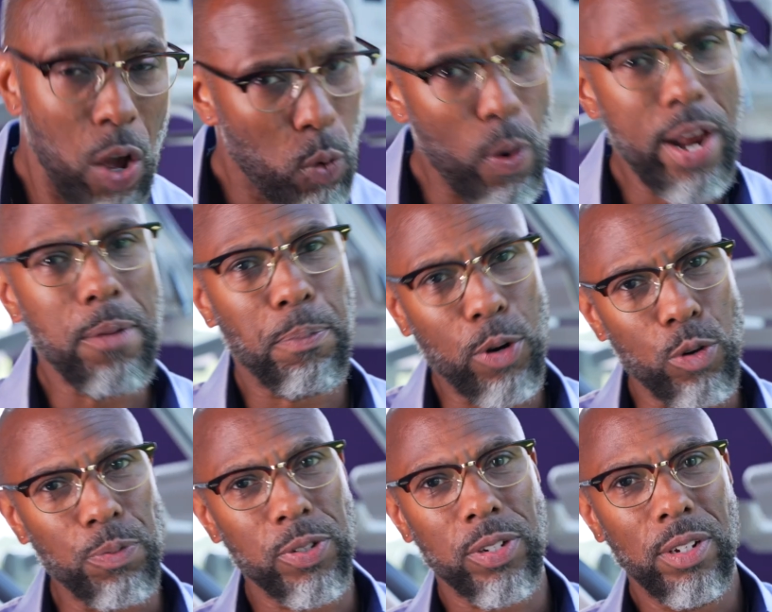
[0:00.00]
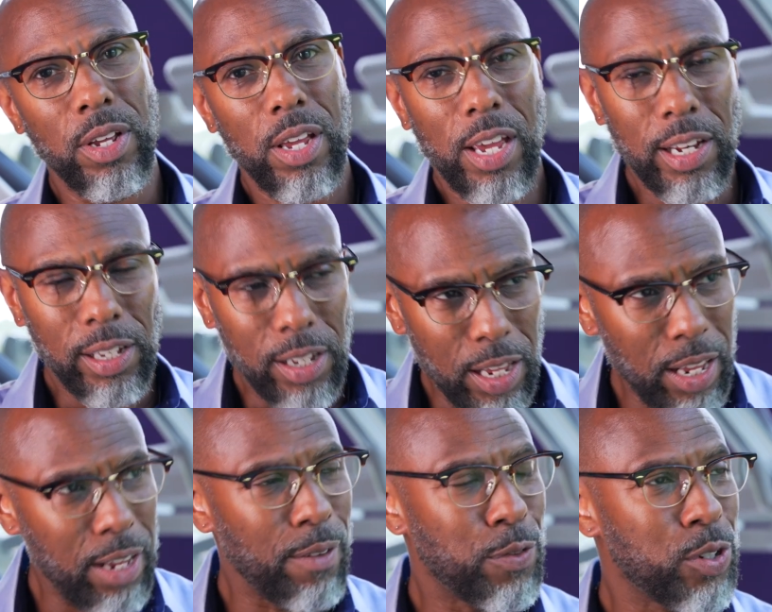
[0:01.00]
When it poops, it
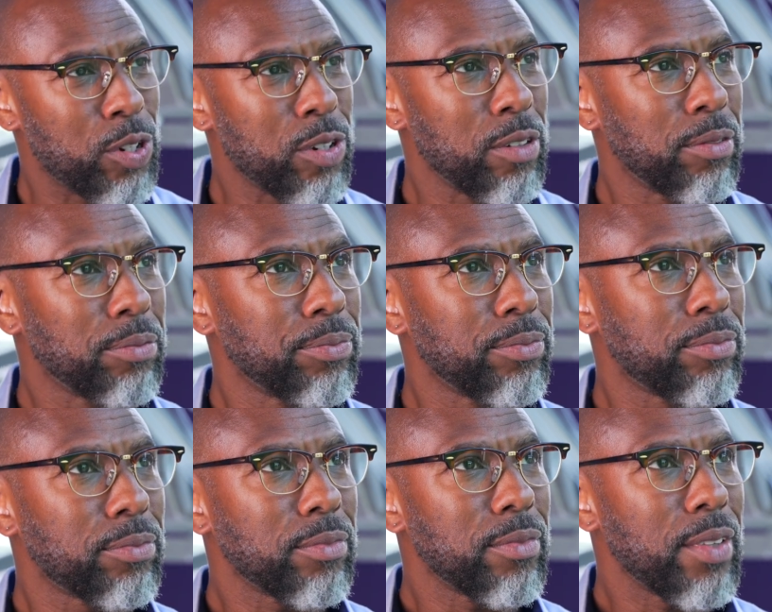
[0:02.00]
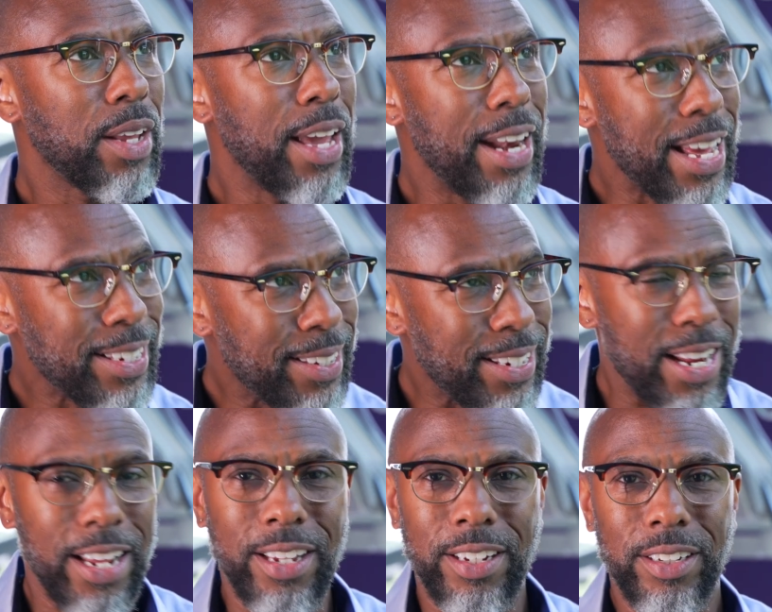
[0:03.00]
leaves an
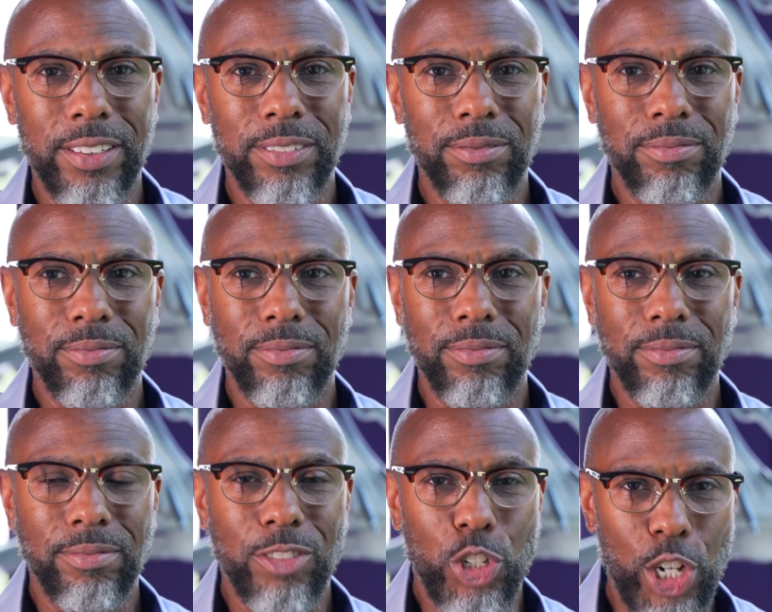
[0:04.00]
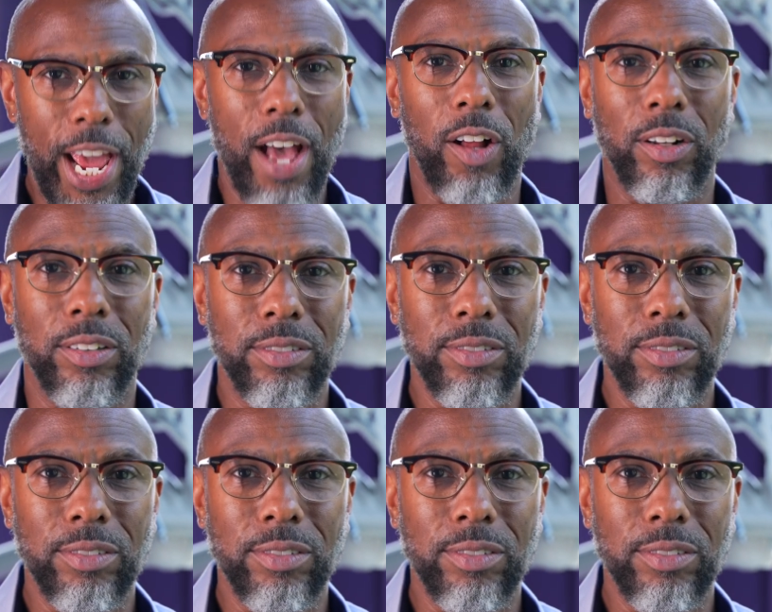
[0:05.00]
acidic gel.